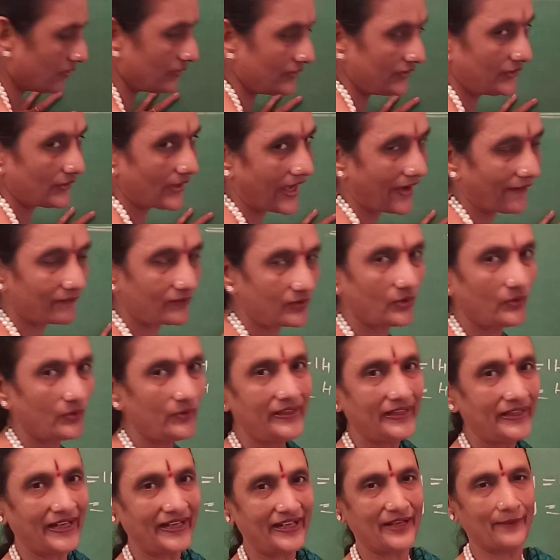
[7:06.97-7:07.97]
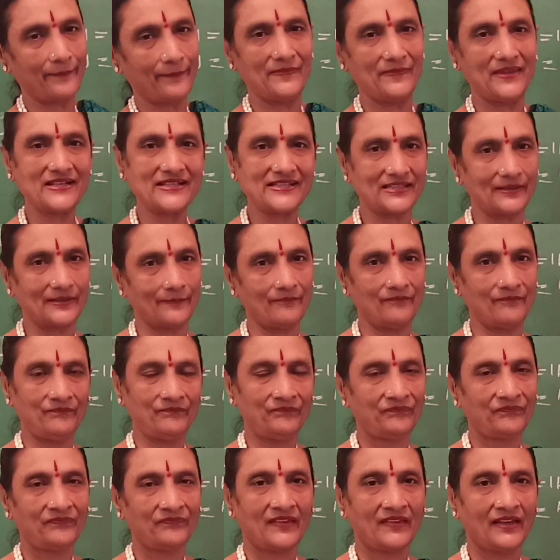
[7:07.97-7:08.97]
you have to end up the sum.
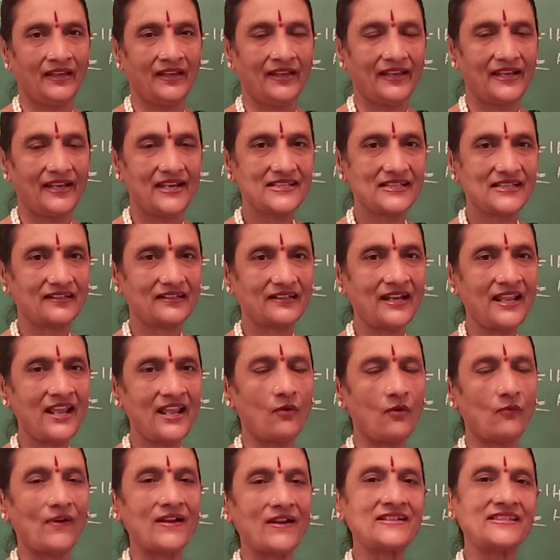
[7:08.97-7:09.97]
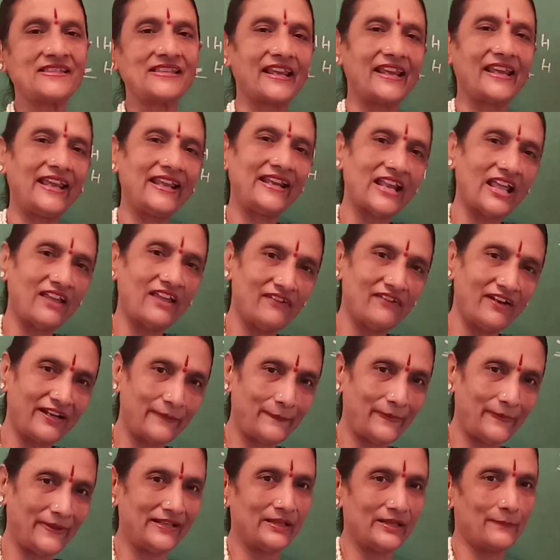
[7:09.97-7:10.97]
Is it clear? Once again I will
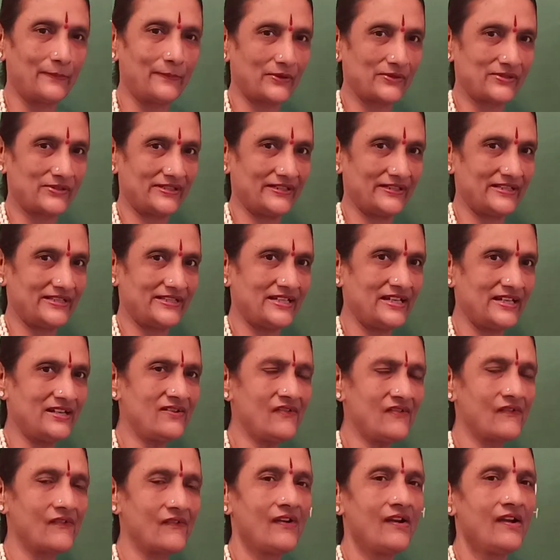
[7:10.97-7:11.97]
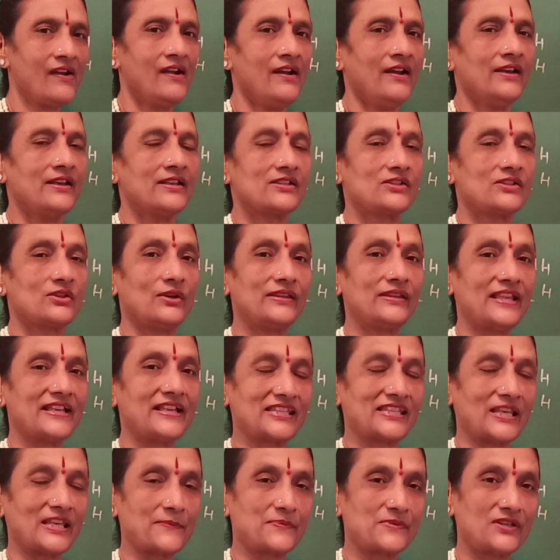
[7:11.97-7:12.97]
repeat the procedure. So the
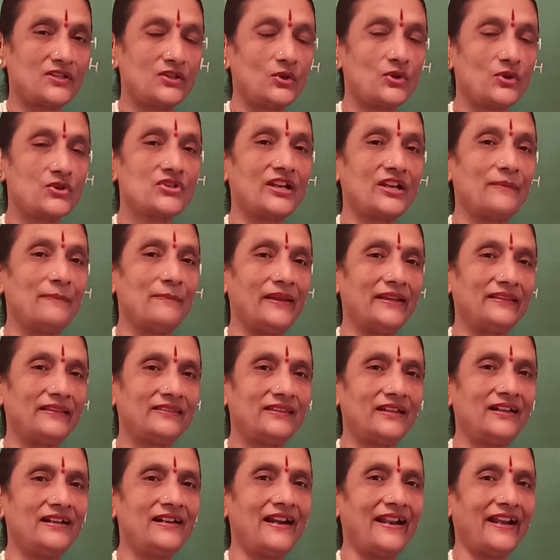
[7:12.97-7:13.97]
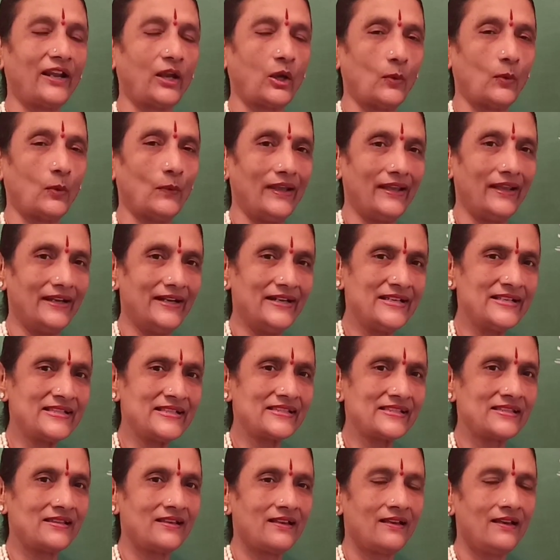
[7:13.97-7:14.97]
substitution method
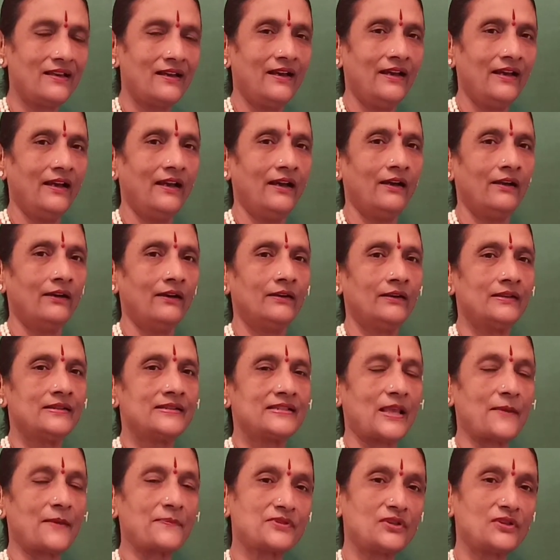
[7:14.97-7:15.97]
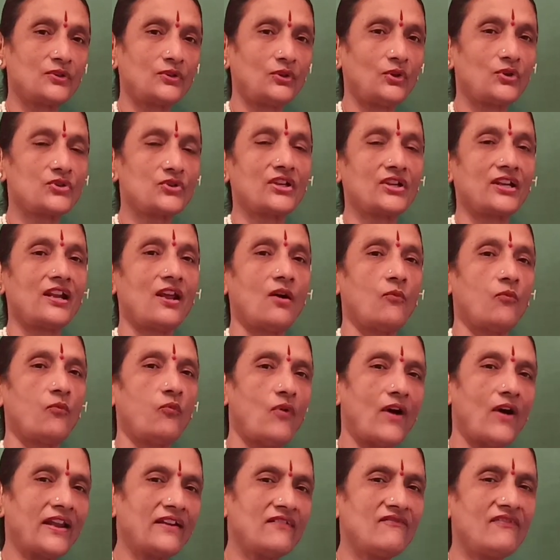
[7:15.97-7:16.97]
requires substitution
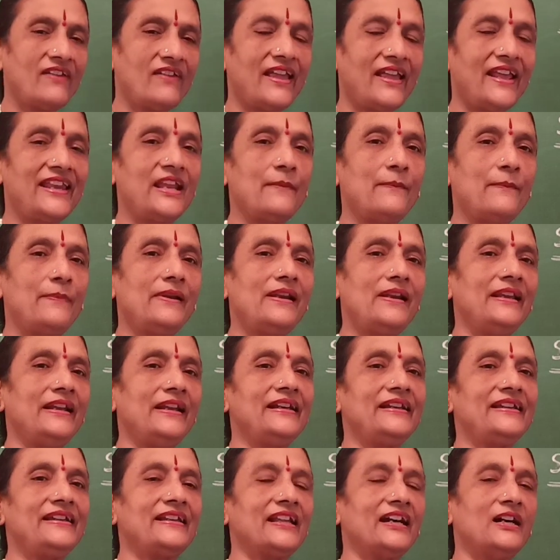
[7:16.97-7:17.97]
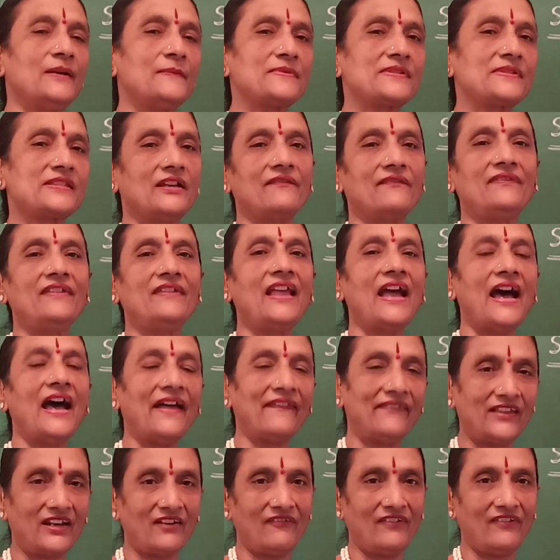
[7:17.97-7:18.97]
of one variable in terms of the
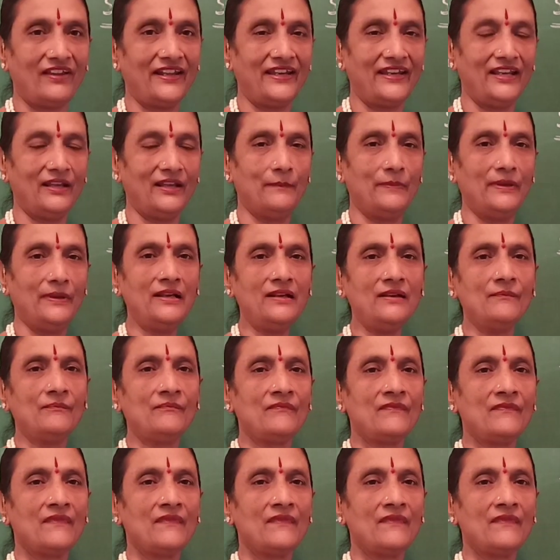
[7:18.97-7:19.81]
other variable,